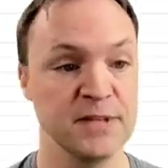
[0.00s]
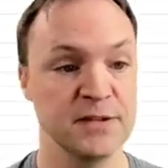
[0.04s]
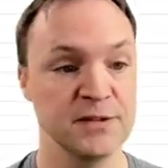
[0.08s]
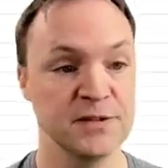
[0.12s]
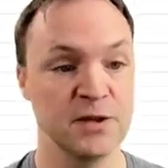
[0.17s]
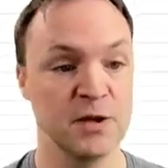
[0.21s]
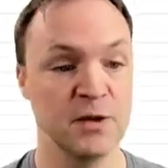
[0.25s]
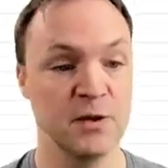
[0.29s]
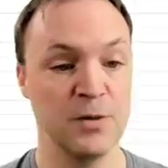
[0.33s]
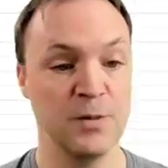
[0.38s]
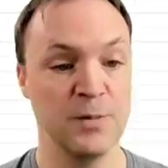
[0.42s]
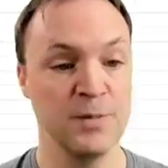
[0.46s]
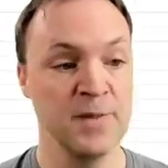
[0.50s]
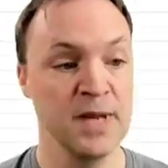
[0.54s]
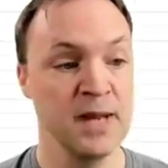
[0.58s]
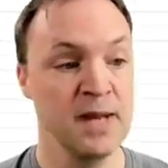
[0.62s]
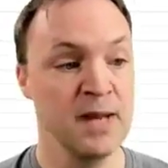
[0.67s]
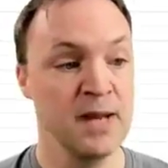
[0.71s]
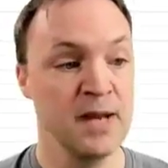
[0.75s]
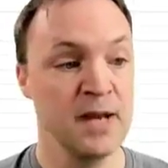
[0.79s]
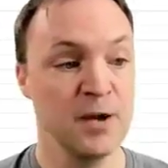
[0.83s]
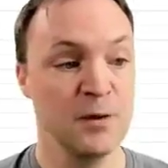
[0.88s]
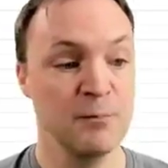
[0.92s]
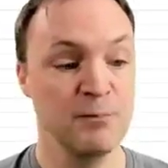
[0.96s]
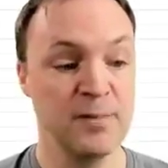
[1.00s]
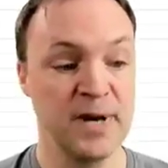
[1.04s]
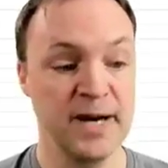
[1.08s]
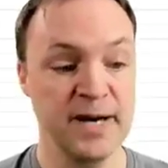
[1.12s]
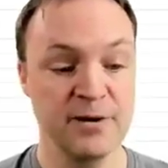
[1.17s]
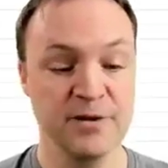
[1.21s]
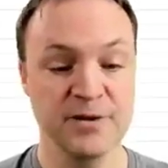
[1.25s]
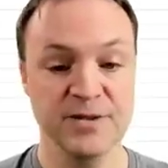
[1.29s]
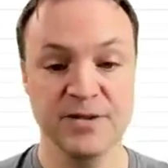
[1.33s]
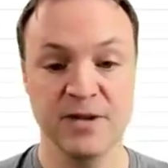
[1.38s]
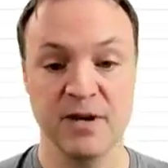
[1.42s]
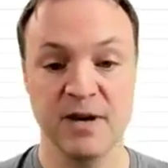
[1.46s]
So
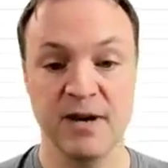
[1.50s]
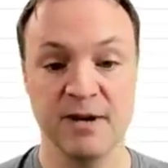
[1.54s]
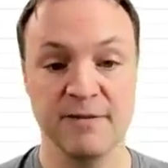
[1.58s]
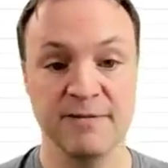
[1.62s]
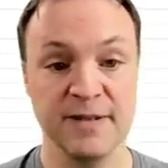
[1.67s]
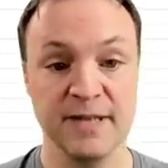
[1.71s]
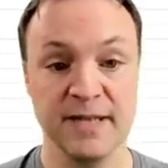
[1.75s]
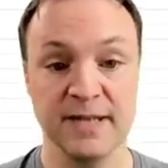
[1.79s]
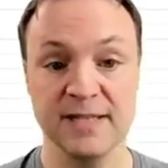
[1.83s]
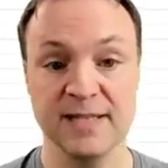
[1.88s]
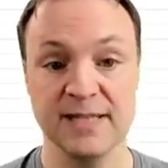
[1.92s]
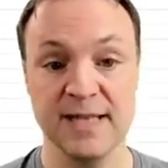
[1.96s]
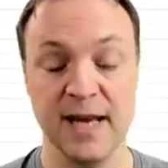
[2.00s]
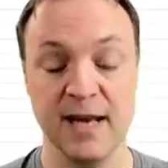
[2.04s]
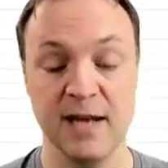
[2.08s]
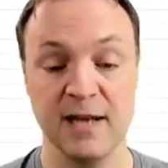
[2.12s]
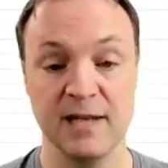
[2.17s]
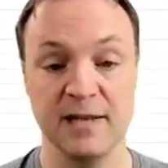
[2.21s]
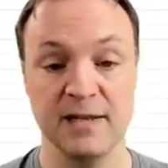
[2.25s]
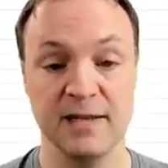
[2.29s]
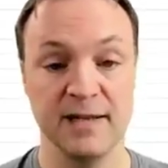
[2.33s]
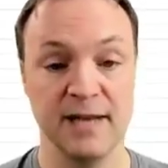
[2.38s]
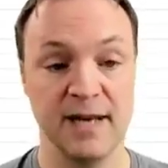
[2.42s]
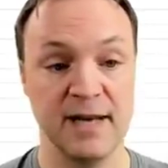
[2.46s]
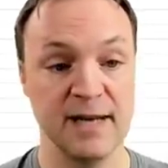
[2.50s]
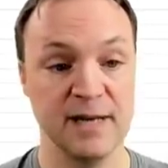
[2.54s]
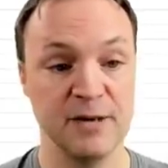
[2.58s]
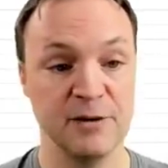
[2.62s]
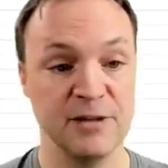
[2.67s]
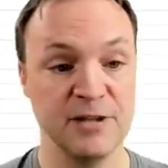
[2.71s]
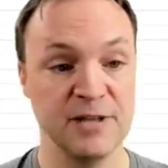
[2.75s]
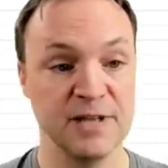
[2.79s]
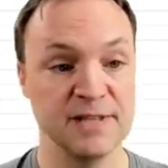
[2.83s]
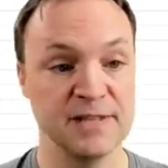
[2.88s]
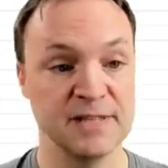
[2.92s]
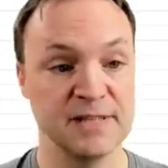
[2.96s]
Microsoft Excel,
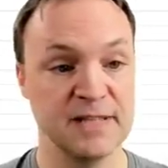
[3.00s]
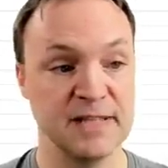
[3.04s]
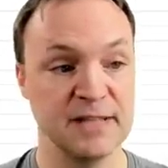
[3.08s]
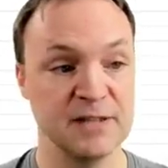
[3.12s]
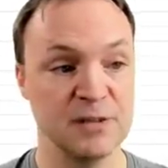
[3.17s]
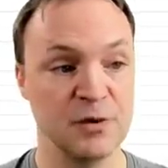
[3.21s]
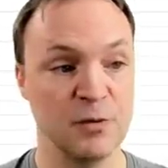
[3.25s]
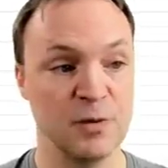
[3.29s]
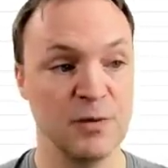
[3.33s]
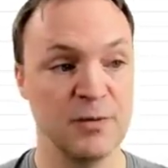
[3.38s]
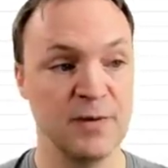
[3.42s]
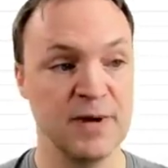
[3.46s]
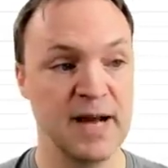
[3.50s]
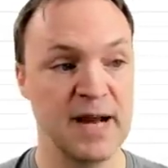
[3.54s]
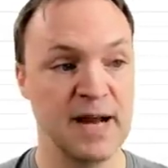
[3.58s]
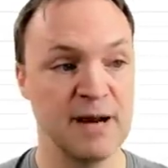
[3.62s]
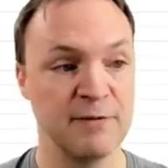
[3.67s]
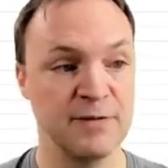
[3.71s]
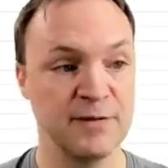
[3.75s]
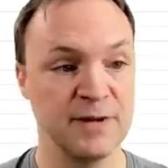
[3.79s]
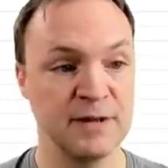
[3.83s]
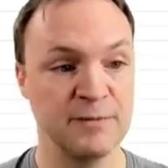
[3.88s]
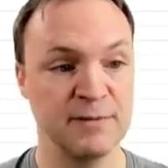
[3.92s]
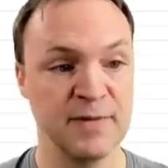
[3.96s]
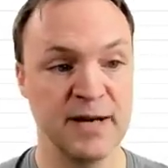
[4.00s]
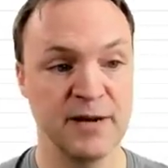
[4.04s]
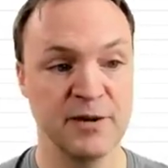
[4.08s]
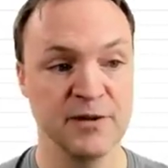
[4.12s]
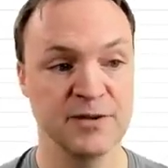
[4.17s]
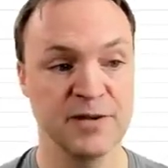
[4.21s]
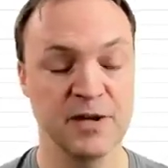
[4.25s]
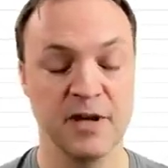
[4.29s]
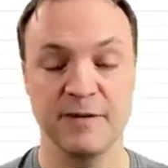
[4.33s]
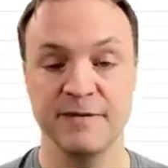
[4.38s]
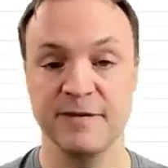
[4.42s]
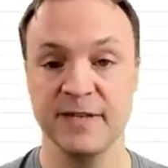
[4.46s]
you can see, so what we have in
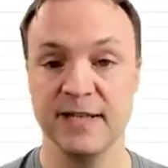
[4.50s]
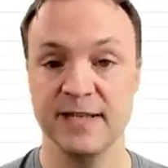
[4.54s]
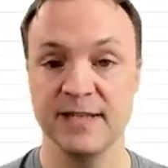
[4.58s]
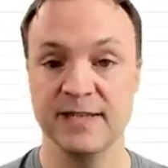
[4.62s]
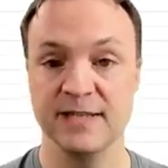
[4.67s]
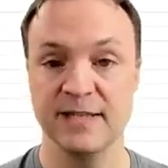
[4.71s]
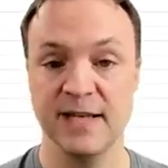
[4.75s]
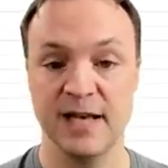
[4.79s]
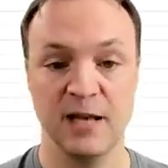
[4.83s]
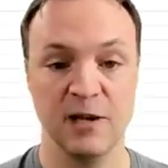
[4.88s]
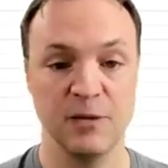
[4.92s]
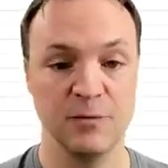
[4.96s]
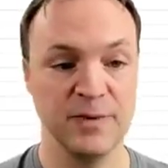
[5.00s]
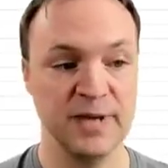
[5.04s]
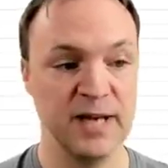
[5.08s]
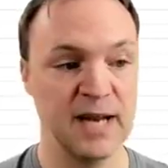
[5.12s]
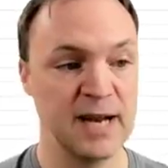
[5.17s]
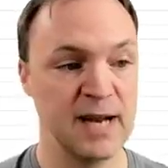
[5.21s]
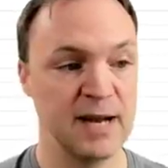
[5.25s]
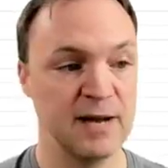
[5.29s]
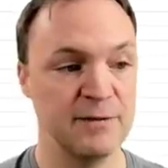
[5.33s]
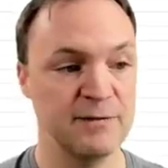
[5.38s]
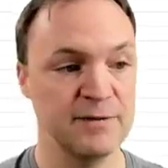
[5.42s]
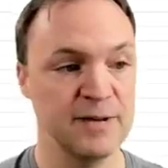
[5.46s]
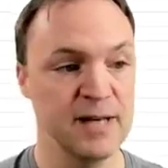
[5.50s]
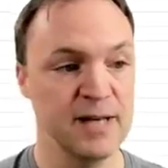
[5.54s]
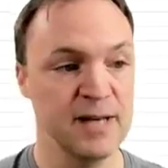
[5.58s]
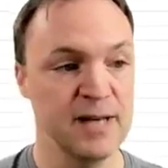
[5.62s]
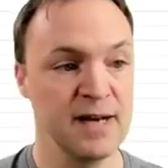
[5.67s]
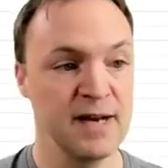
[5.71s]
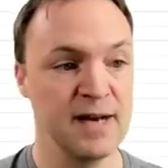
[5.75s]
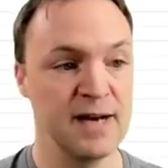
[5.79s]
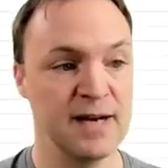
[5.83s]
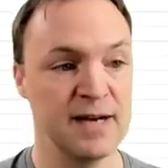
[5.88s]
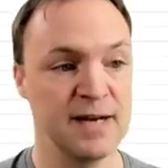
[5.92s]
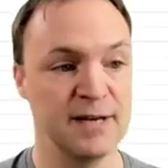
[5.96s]
Microsoft Excel, we have,